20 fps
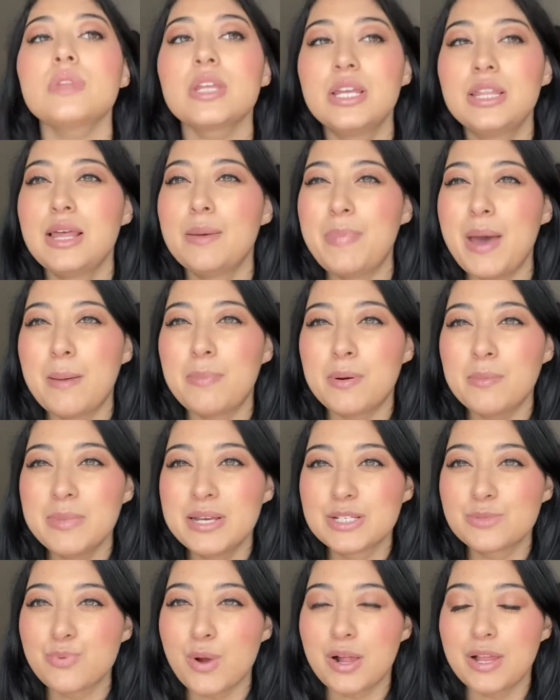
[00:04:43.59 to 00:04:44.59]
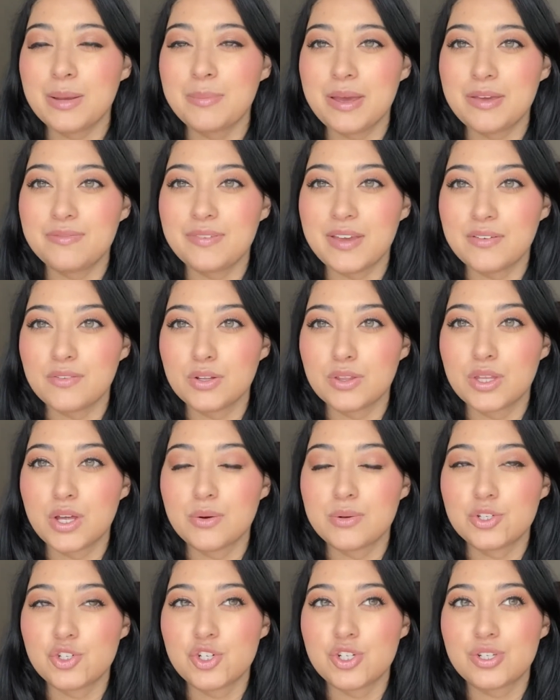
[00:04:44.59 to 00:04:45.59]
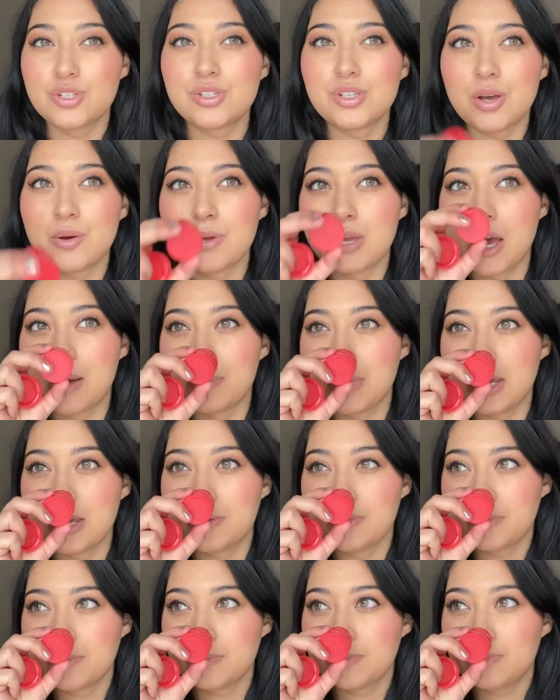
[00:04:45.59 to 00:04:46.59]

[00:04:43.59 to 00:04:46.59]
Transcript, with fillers: The peppermint is probably my favorite though. It's just so yummy.